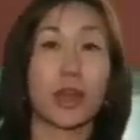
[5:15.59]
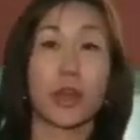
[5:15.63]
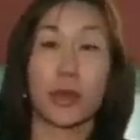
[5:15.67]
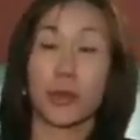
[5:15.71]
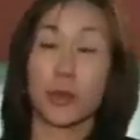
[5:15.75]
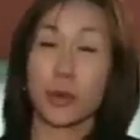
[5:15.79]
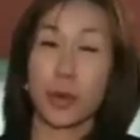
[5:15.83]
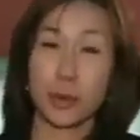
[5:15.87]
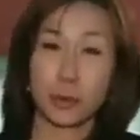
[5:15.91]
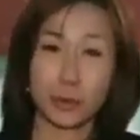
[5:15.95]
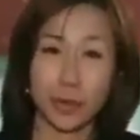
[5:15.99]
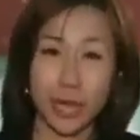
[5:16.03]

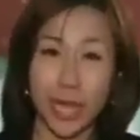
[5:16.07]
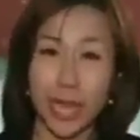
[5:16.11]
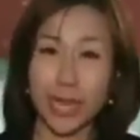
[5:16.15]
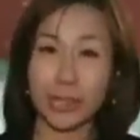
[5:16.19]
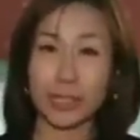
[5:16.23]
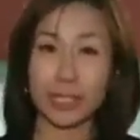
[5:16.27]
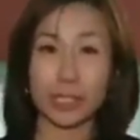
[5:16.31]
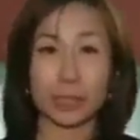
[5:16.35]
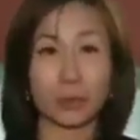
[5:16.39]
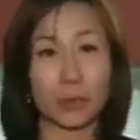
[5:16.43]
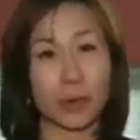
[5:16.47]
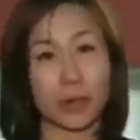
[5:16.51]
who are playing
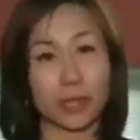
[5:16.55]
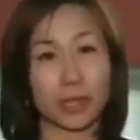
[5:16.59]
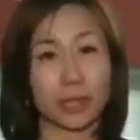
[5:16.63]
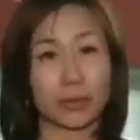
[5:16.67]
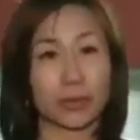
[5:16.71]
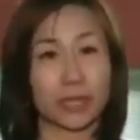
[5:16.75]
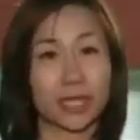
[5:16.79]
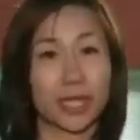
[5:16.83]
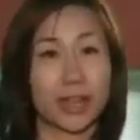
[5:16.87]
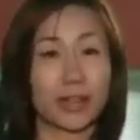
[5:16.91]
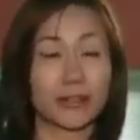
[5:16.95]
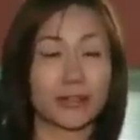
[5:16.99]
the sport
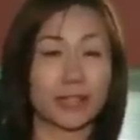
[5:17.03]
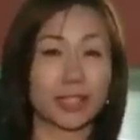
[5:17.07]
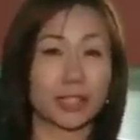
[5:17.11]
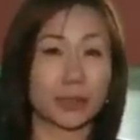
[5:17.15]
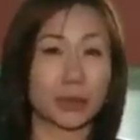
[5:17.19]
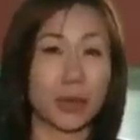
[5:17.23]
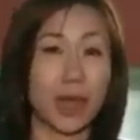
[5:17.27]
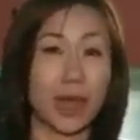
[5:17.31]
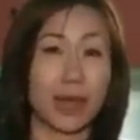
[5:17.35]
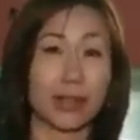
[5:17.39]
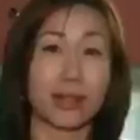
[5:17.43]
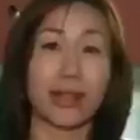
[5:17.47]
themselves as
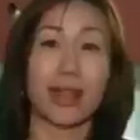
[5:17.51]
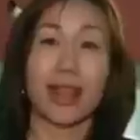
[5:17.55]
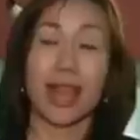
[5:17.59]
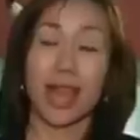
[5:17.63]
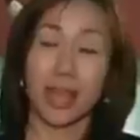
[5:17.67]
well.